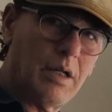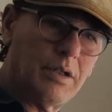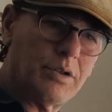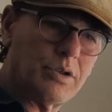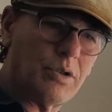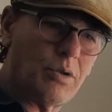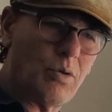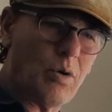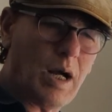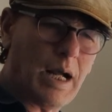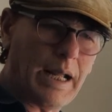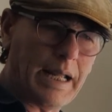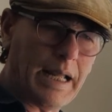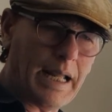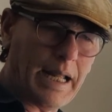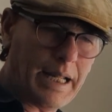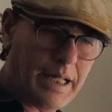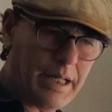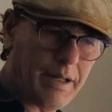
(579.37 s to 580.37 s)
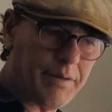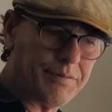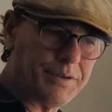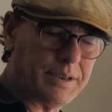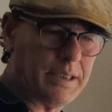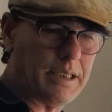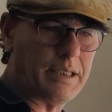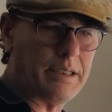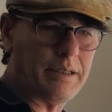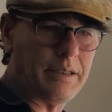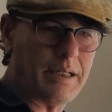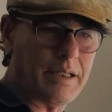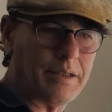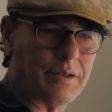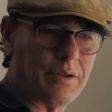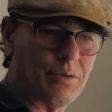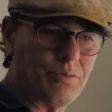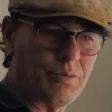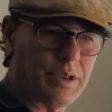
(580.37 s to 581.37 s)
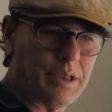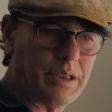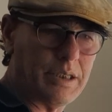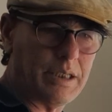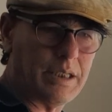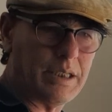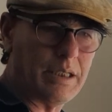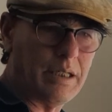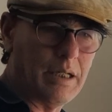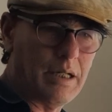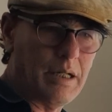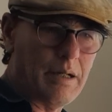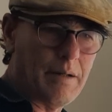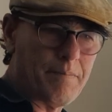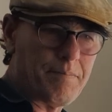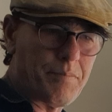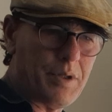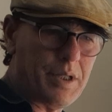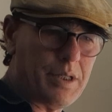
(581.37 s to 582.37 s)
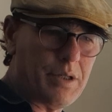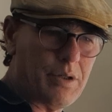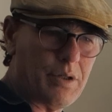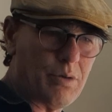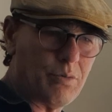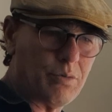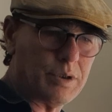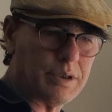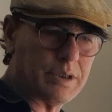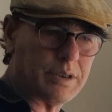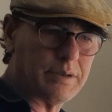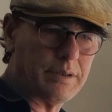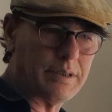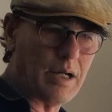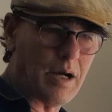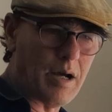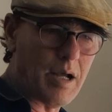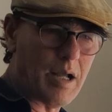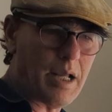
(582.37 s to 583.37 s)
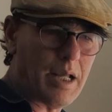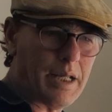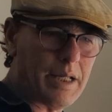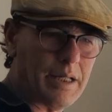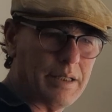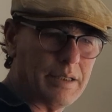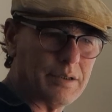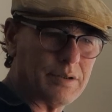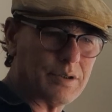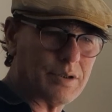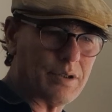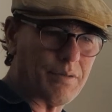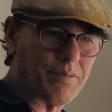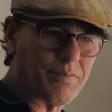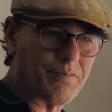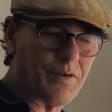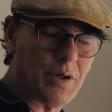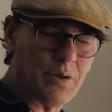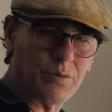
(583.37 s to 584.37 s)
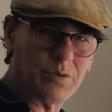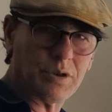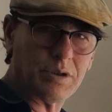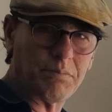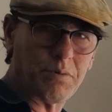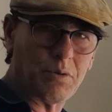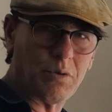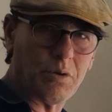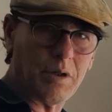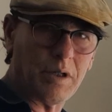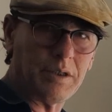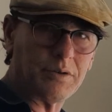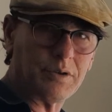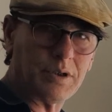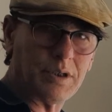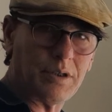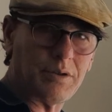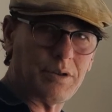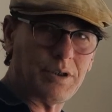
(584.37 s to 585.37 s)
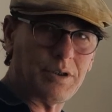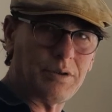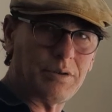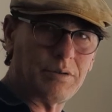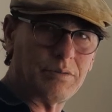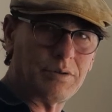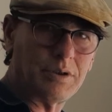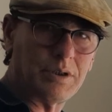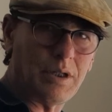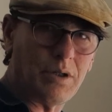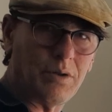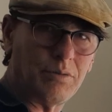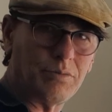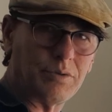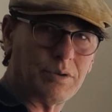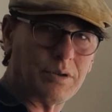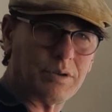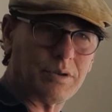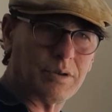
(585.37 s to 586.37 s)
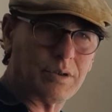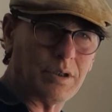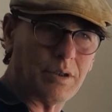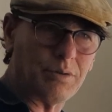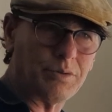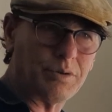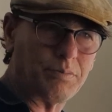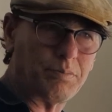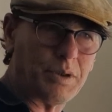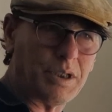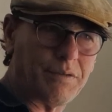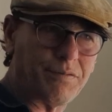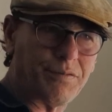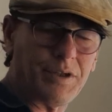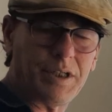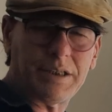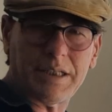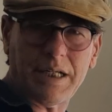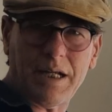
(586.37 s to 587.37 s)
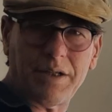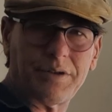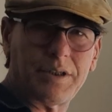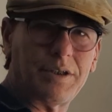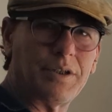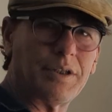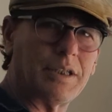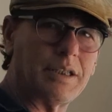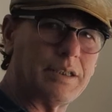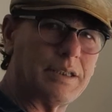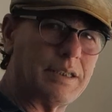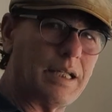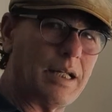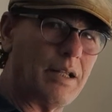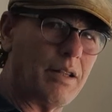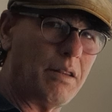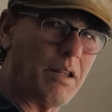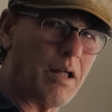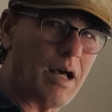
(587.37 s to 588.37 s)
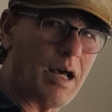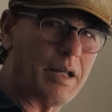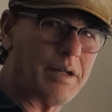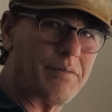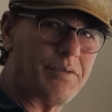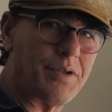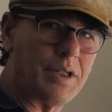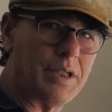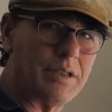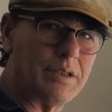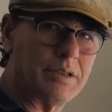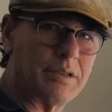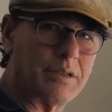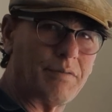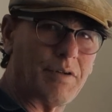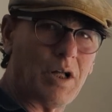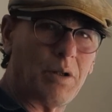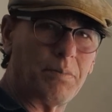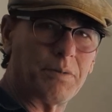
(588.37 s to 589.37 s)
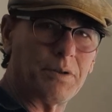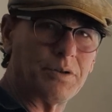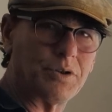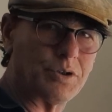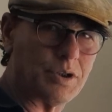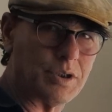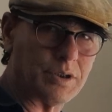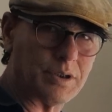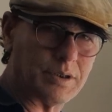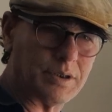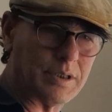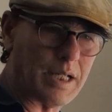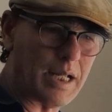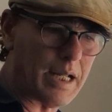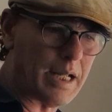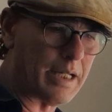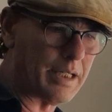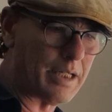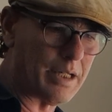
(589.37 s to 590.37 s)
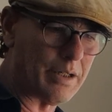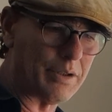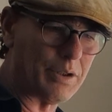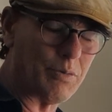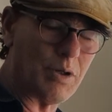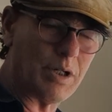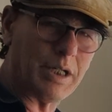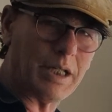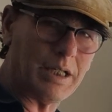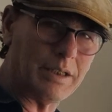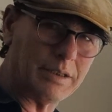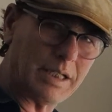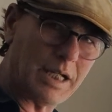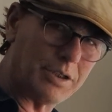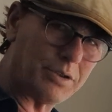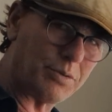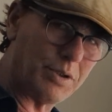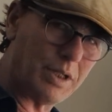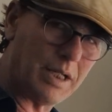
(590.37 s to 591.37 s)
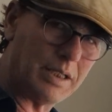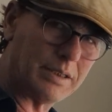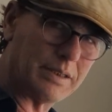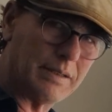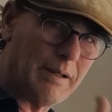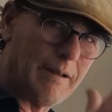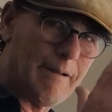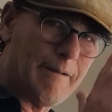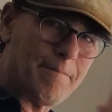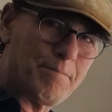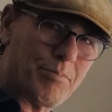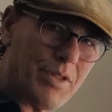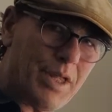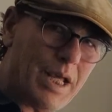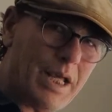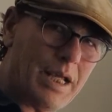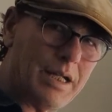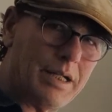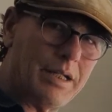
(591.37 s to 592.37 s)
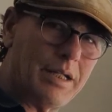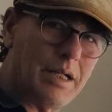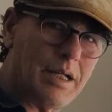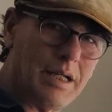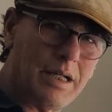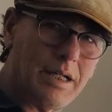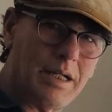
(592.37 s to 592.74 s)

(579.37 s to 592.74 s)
So I have seen that they're really, what's dying is the phone support. So you don't be freaked out that you're going to see a lot of these developers just saying, you want to get in touch with us, then,